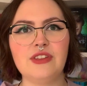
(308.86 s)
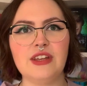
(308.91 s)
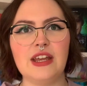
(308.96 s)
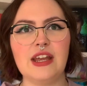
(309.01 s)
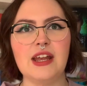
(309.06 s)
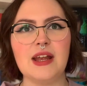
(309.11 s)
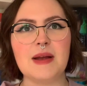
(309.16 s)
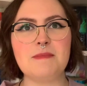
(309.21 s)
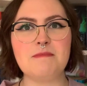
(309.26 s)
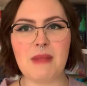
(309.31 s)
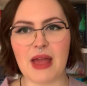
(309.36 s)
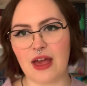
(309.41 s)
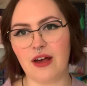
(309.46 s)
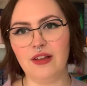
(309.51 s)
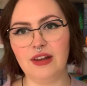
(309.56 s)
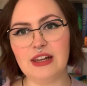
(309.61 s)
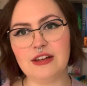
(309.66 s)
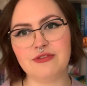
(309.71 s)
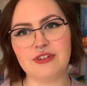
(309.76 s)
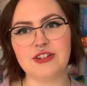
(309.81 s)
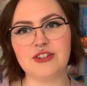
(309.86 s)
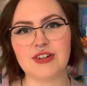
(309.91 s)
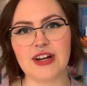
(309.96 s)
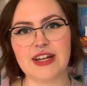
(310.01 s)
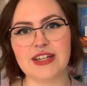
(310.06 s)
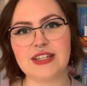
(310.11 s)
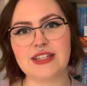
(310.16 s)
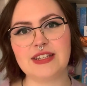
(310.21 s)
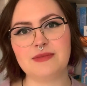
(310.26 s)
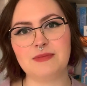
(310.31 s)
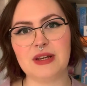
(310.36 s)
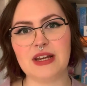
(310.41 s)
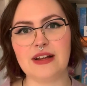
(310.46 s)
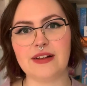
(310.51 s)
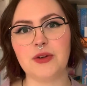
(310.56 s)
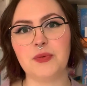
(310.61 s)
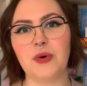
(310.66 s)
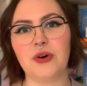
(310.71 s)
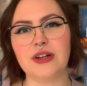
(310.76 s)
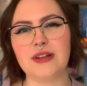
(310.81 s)
the male love interest
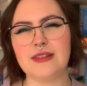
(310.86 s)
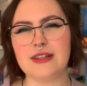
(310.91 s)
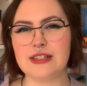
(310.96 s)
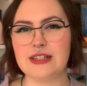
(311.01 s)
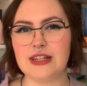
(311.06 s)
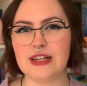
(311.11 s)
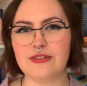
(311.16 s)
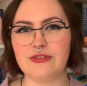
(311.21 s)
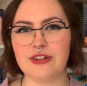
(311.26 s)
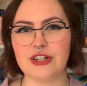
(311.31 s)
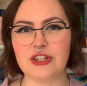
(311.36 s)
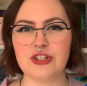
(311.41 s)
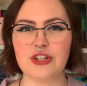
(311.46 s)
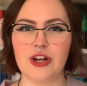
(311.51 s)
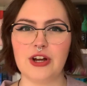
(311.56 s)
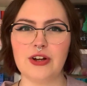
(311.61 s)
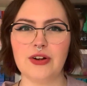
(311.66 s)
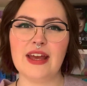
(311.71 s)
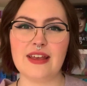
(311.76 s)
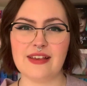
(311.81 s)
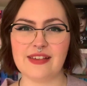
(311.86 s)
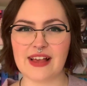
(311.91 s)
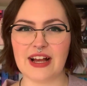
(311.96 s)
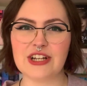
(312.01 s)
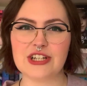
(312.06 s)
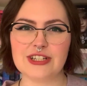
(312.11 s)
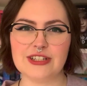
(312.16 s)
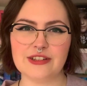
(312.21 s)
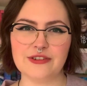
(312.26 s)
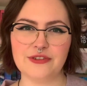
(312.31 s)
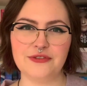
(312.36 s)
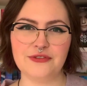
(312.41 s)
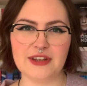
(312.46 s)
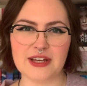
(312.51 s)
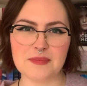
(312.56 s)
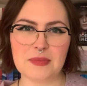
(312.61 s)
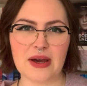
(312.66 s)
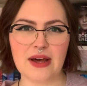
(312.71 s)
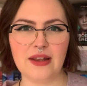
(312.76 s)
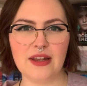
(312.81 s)
being the one in the TV show, it is actually the
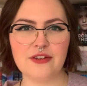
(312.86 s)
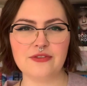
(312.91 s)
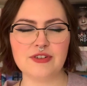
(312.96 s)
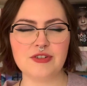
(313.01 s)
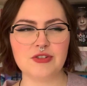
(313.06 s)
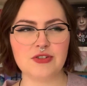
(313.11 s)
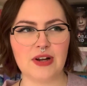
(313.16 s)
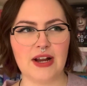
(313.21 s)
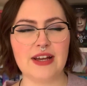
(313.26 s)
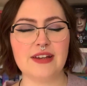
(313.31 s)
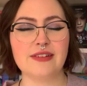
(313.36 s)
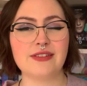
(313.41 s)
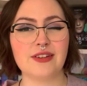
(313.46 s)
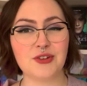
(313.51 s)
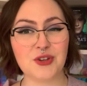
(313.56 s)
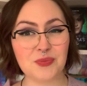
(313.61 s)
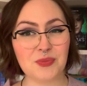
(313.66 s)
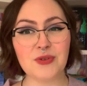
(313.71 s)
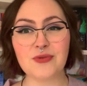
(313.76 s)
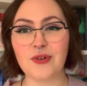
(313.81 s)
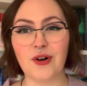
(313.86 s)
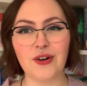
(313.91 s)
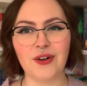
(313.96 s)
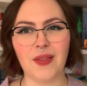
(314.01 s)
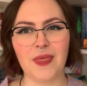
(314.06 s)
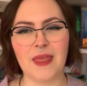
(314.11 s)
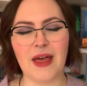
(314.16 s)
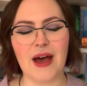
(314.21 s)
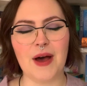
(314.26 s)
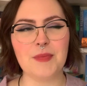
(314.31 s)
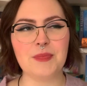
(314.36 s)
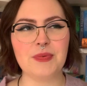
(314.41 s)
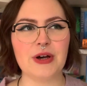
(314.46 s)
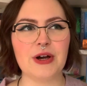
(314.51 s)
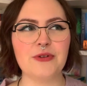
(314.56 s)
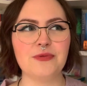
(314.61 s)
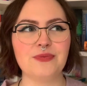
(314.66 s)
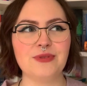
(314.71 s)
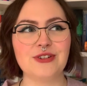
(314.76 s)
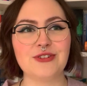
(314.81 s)
female love interest. I could be wrong on that,
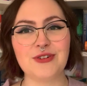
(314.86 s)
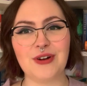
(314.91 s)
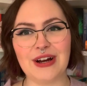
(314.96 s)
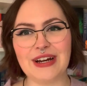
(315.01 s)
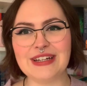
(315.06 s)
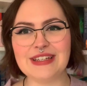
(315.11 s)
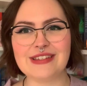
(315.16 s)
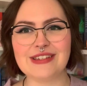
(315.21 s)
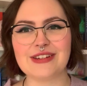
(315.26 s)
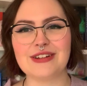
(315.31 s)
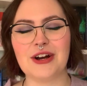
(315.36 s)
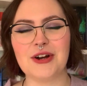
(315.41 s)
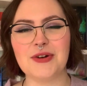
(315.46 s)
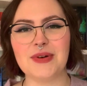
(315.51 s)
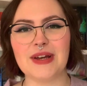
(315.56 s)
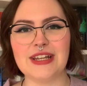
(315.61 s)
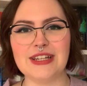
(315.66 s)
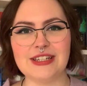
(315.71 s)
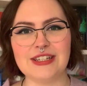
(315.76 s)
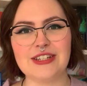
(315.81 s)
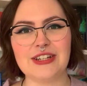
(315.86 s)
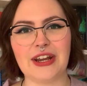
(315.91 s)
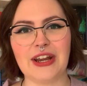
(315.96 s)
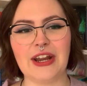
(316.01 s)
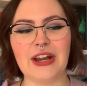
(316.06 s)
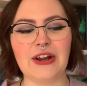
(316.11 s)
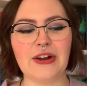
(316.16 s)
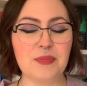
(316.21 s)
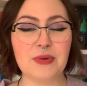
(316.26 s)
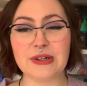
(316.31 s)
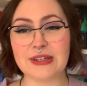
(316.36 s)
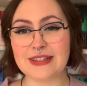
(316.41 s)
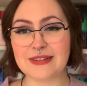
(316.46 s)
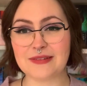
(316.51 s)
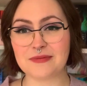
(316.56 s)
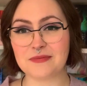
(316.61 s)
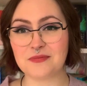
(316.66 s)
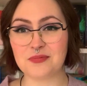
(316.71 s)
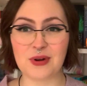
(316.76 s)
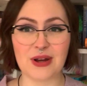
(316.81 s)
but I've been trying to go into
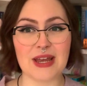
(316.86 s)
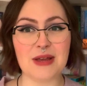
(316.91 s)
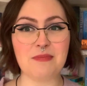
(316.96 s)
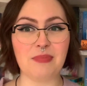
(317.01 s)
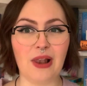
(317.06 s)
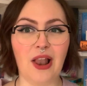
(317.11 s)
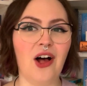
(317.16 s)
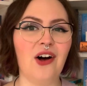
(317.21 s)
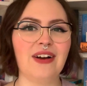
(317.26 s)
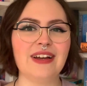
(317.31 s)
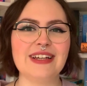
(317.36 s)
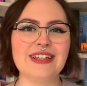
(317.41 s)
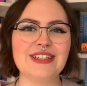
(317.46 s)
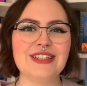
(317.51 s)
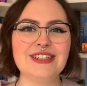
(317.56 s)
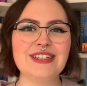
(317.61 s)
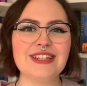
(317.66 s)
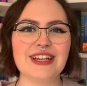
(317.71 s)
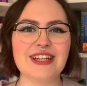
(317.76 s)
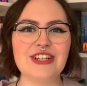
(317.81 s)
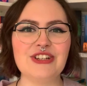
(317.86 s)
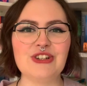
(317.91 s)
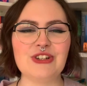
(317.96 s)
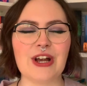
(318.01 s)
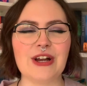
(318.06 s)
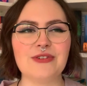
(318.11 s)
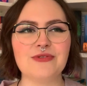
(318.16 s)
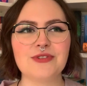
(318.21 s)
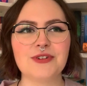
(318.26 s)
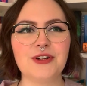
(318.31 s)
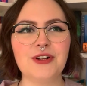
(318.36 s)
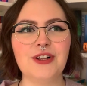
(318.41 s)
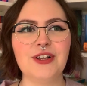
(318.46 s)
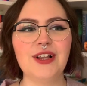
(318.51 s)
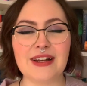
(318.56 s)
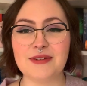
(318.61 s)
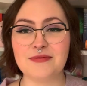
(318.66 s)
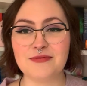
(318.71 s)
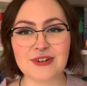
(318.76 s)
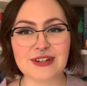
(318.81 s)
books pretty blind in general,
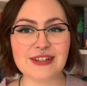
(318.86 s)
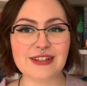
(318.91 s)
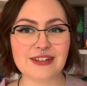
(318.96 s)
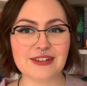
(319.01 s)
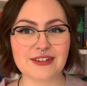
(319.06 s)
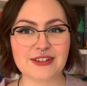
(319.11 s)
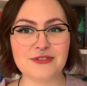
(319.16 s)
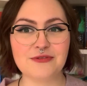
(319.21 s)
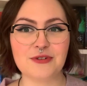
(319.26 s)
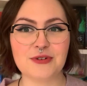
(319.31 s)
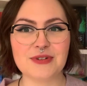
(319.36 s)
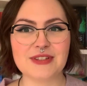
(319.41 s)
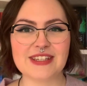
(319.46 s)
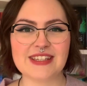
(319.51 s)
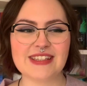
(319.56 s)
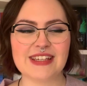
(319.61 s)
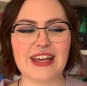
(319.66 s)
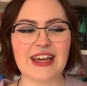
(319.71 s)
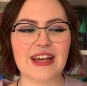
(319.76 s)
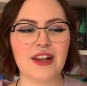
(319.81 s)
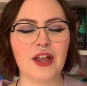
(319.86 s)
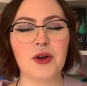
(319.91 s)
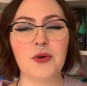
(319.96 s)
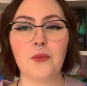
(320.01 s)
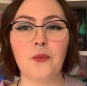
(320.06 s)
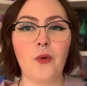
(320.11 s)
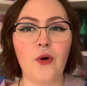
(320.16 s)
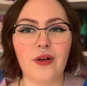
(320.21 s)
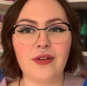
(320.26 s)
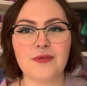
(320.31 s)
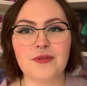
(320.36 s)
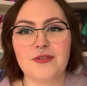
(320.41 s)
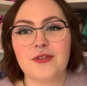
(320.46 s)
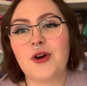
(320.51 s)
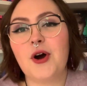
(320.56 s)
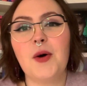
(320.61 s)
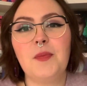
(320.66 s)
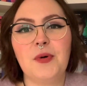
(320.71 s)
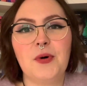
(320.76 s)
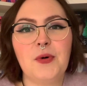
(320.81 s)
and I'm really looking forward to seeing like what
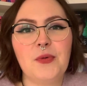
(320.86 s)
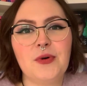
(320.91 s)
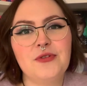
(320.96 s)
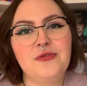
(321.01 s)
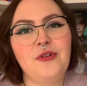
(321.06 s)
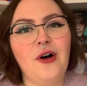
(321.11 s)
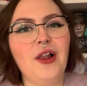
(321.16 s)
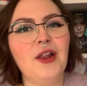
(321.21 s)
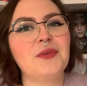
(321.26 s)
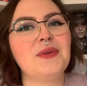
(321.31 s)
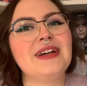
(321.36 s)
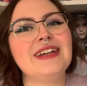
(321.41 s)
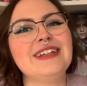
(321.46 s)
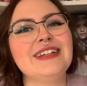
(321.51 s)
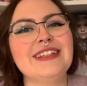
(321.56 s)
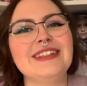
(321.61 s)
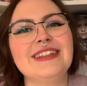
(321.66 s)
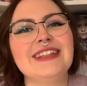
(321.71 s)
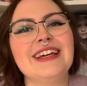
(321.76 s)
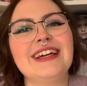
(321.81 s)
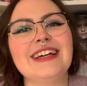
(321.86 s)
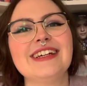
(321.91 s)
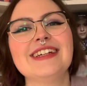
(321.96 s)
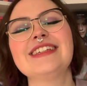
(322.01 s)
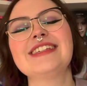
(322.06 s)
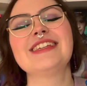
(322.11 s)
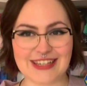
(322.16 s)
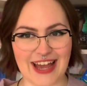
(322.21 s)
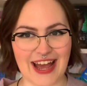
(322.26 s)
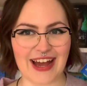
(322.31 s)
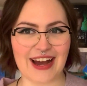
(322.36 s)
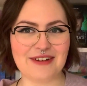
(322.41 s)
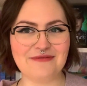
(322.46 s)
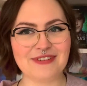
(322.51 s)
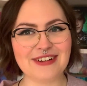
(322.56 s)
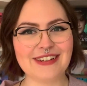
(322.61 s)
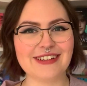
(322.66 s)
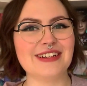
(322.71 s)
couple we're following in this. Yeah, I'm really